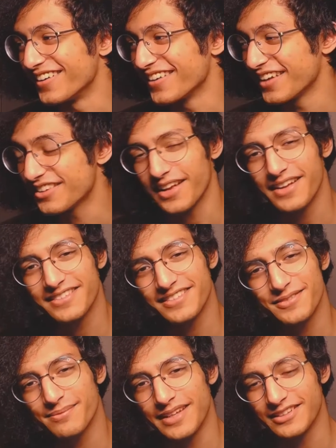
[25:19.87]
It's
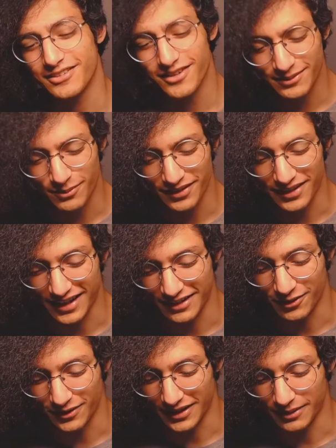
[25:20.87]
incredible that I
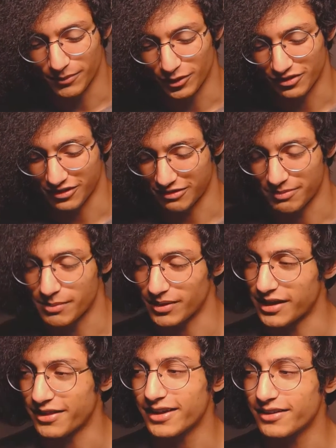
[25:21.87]
know like most of these people.
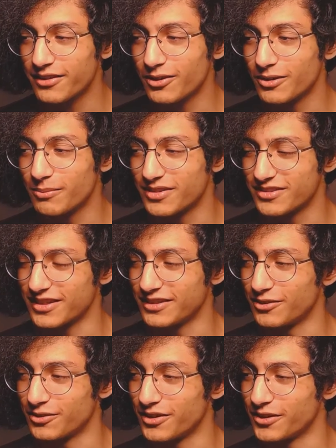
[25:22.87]
I think the only person I
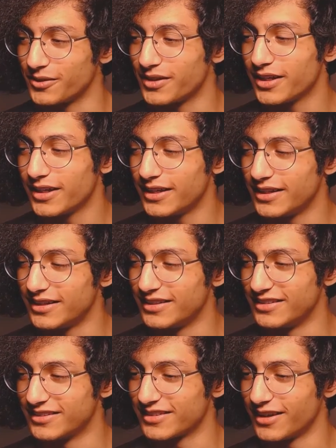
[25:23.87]
don't know
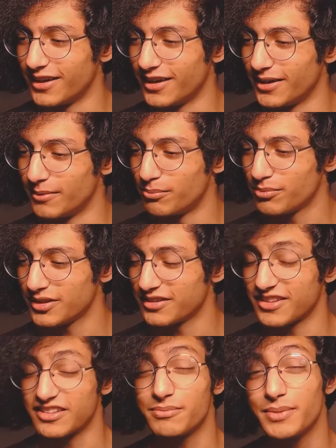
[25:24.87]
is
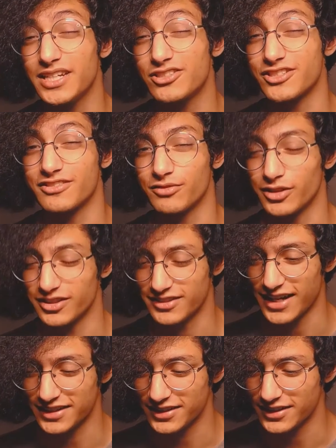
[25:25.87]
Princess Peach's voice
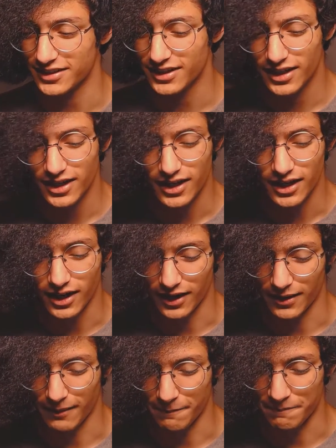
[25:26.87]
actor.
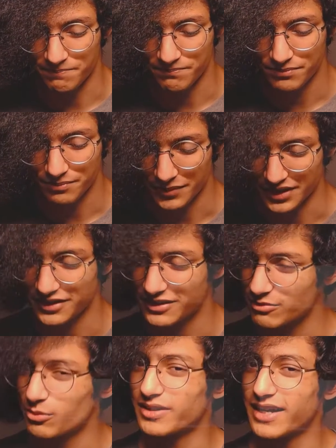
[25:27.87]
But there
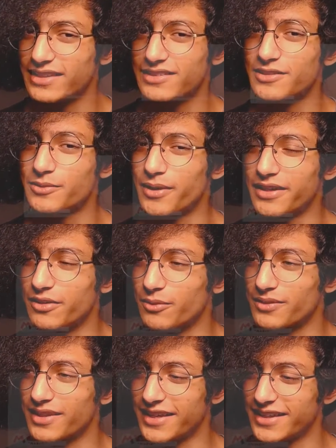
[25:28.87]
is one actor who I
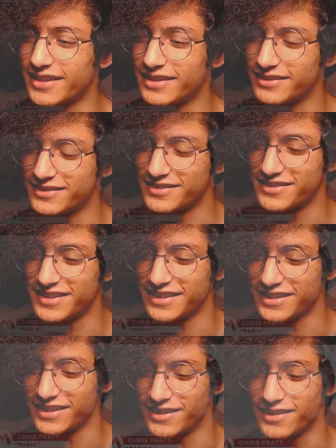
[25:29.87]
don't like to see
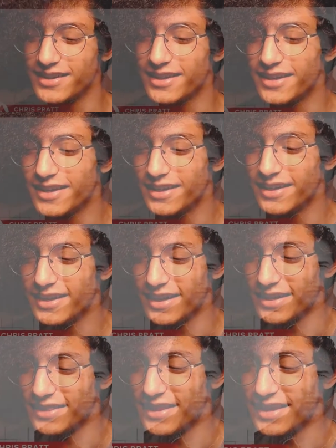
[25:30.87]
here,
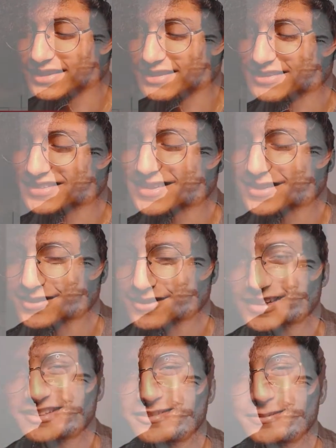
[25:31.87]
and that is
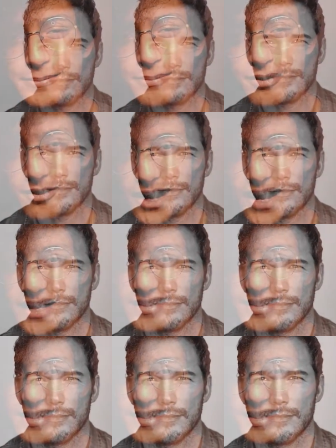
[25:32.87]
Chris Pratt
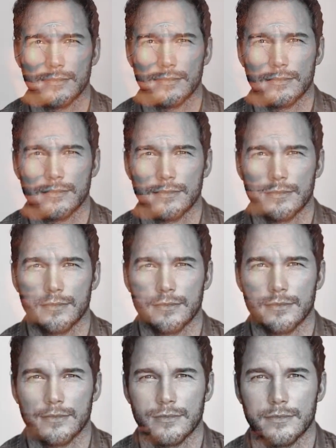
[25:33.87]
as
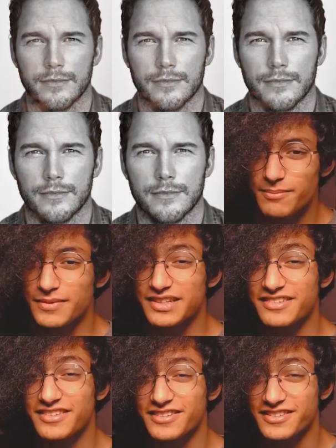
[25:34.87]
Mario.
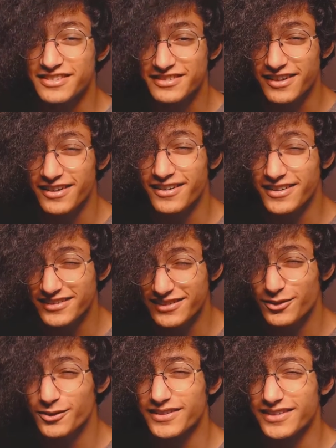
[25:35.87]
Mr.
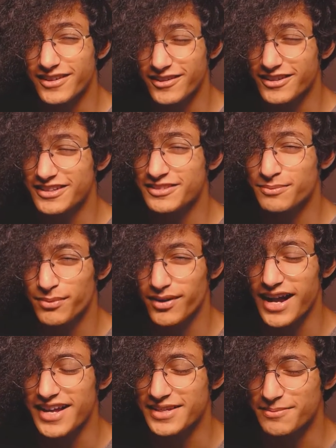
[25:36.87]
Star-Lord Chris
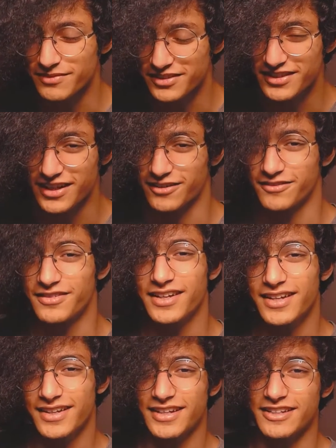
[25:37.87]
Pratt himself
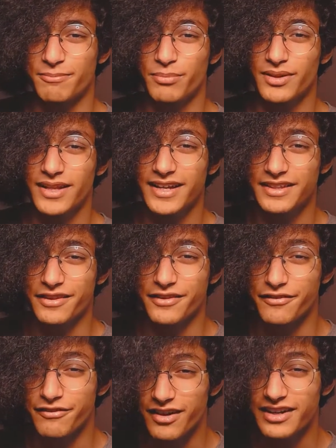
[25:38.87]
is playing the
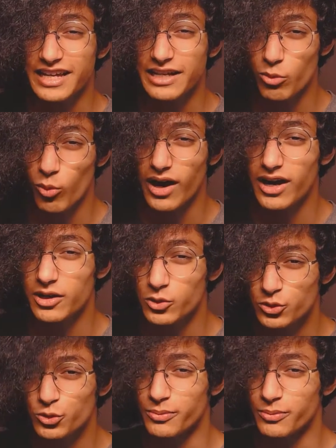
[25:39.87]
funny Wahoo